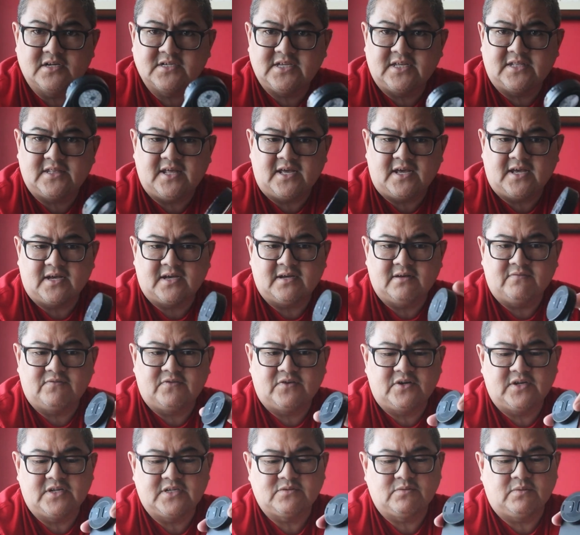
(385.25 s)
I think, for
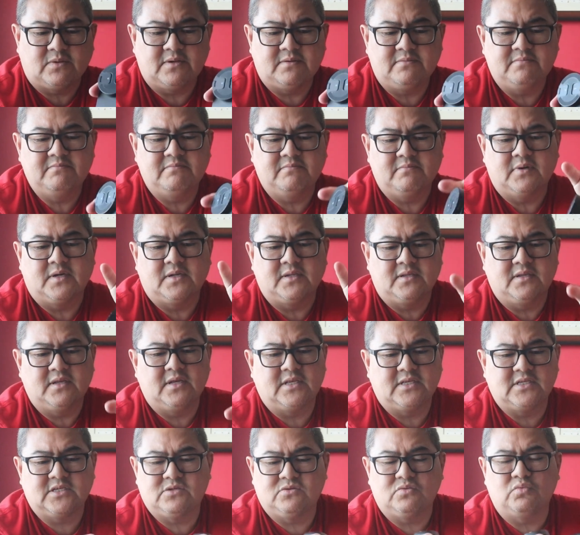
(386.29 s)
this one, but
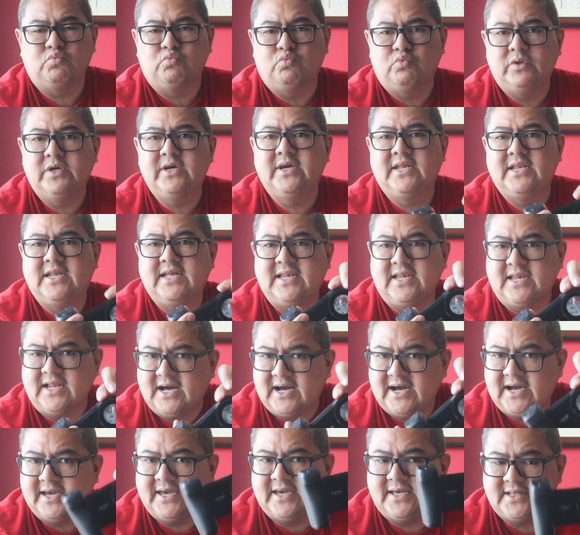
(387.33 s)
it's really
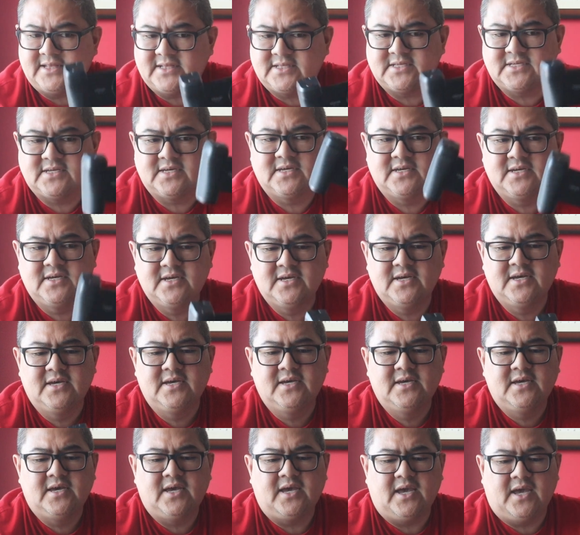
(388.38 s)
light.
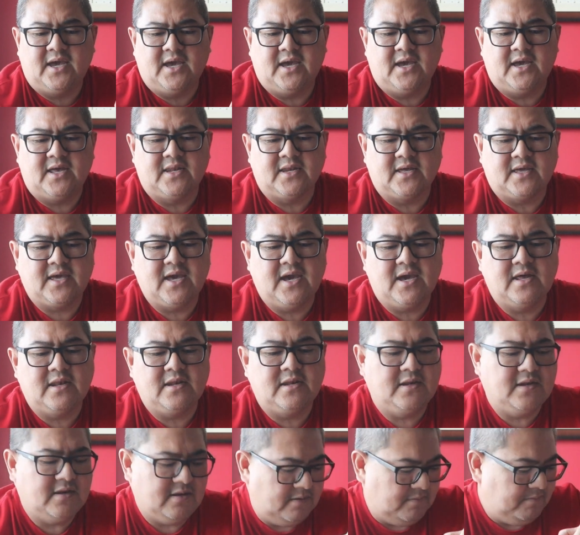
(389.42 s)
And
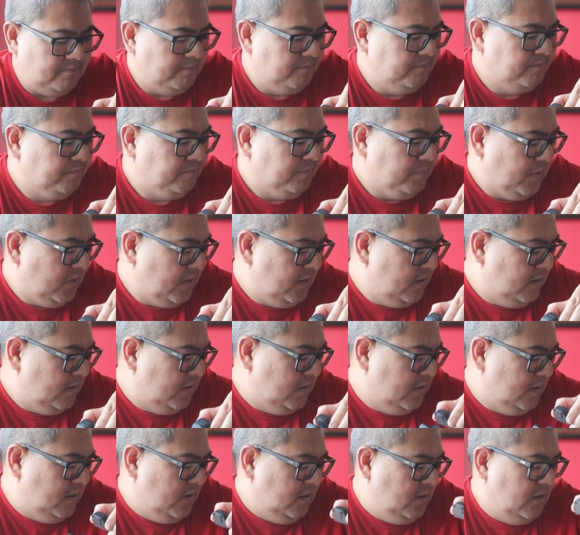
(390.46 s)
again,
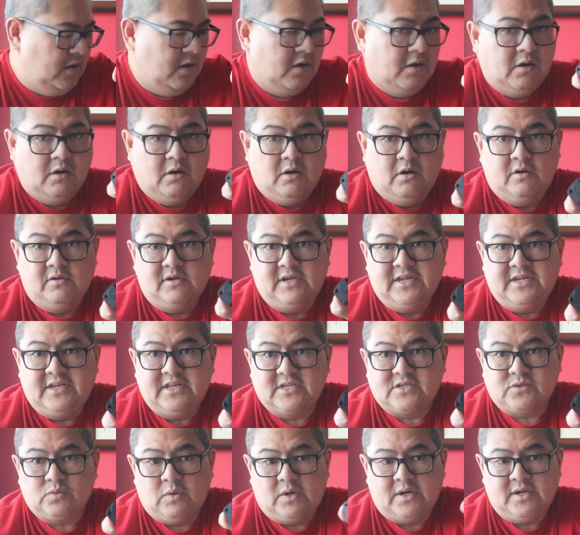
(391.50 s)
only
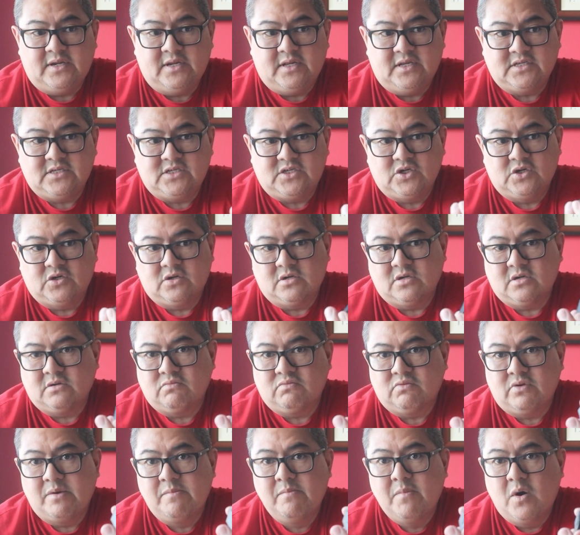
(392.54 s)
this one is your
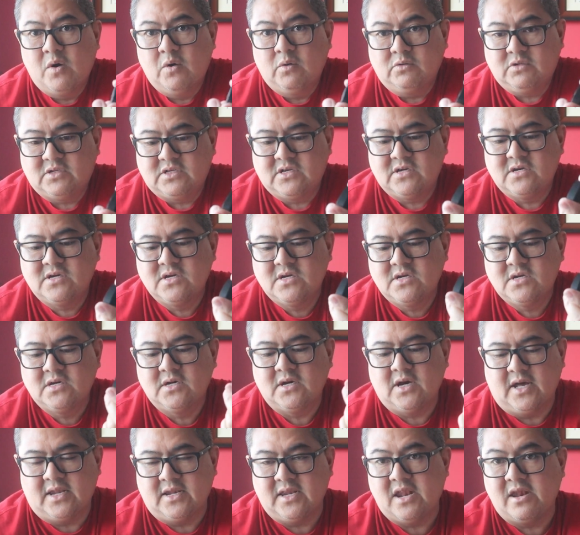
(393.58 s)
remote,
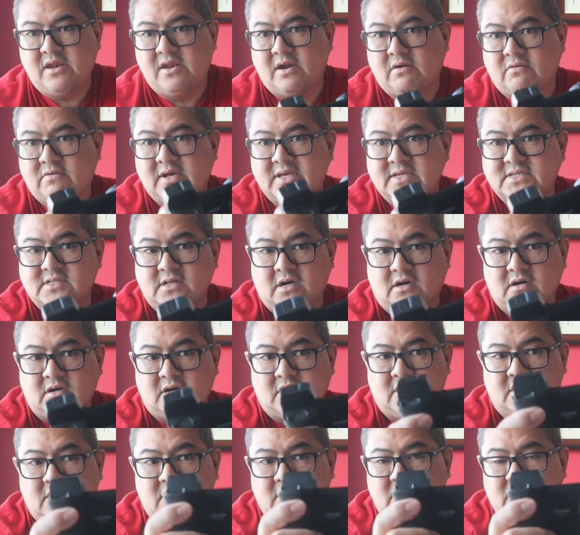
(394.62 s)
and then the rest
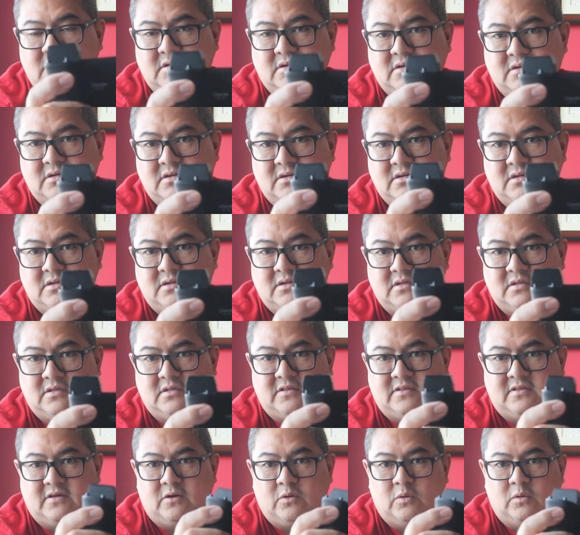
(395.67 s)
are
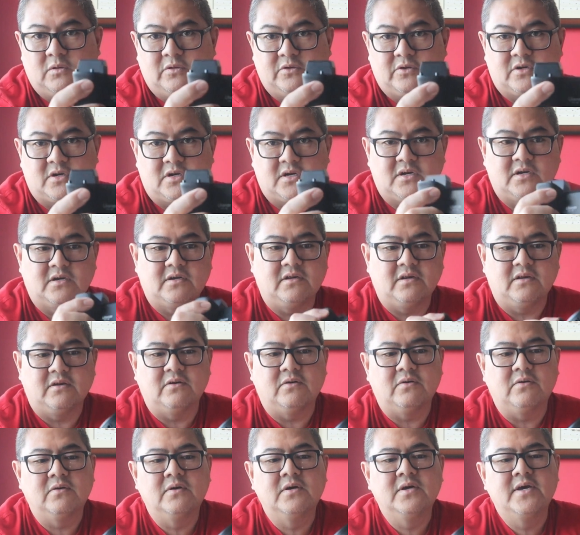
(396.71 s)
the holder, you
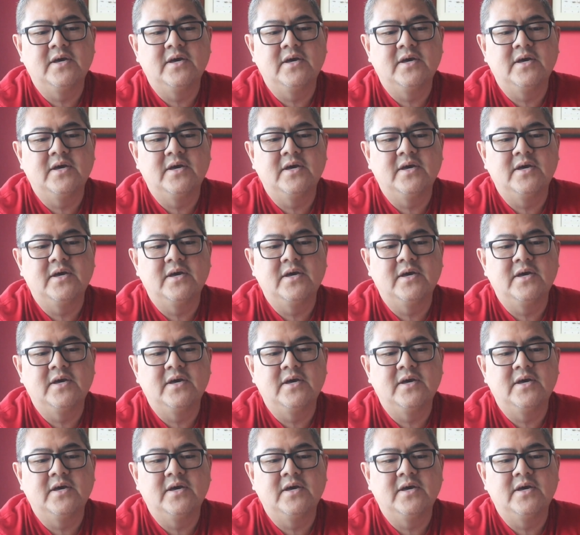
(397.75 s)
know.